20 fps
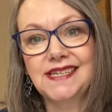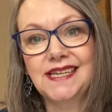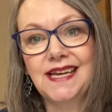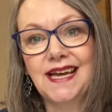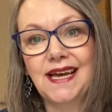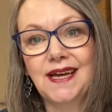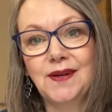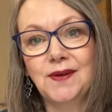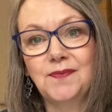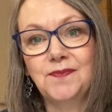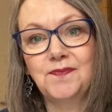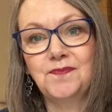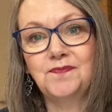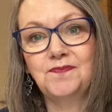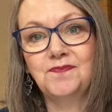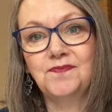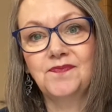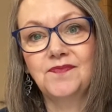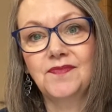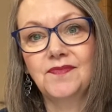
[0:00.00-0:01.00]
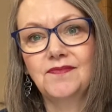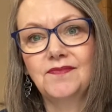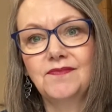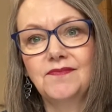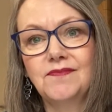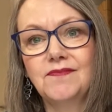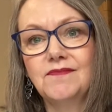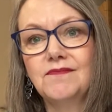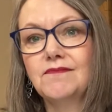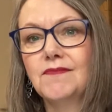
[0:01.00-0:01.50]

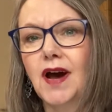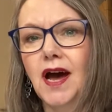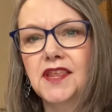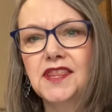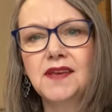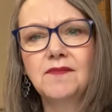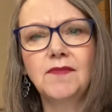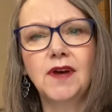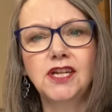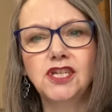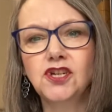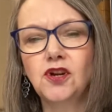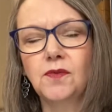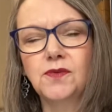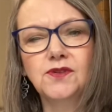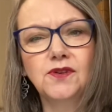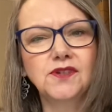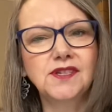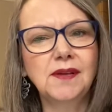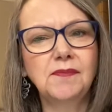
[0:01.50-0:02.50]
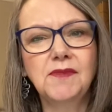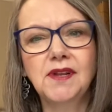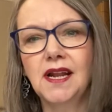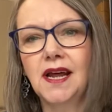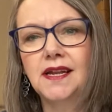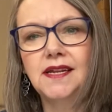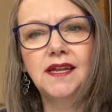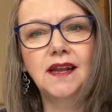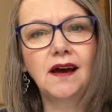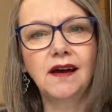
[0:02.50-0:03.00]
I think my shop's got something like
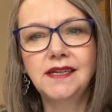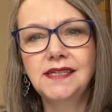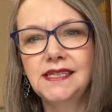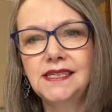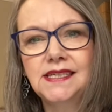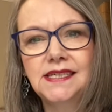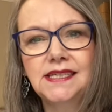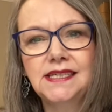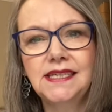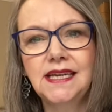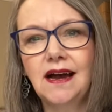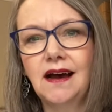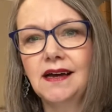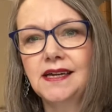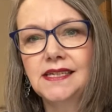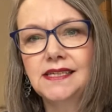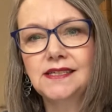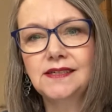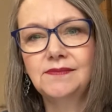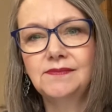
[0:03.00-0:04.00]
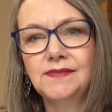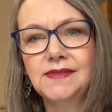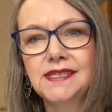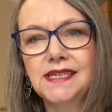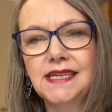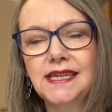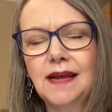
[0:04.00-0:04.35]
90 items in.